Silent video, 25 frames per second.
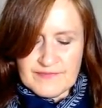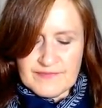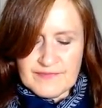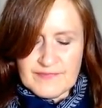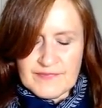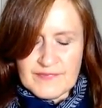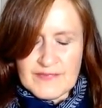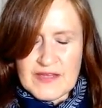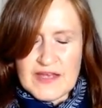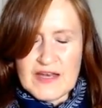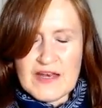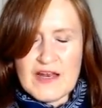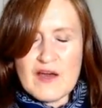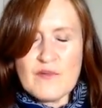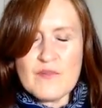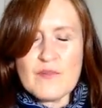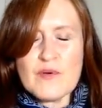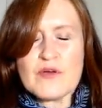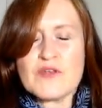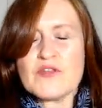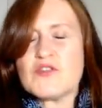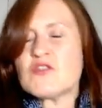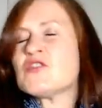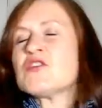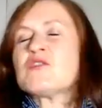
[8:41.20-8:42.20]
And our
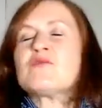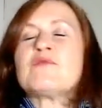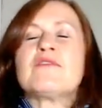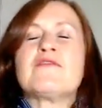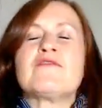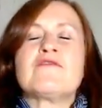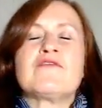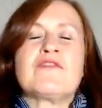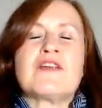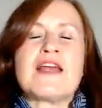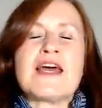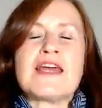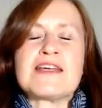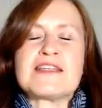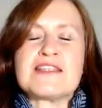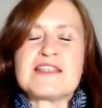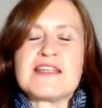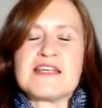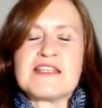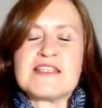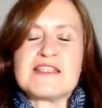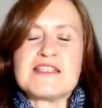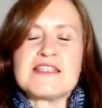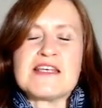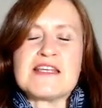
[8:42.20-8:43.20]
posture reflects that
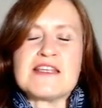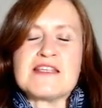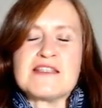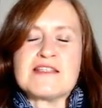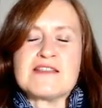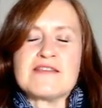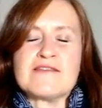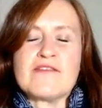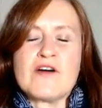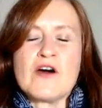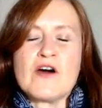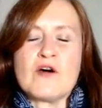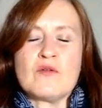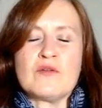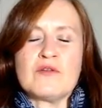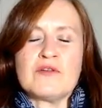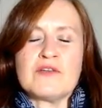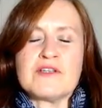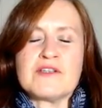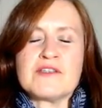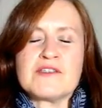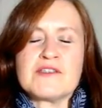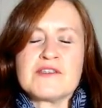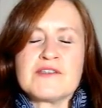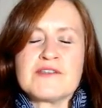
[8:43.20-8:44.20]
sense of
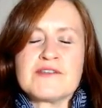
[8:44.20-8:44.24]
wholeness.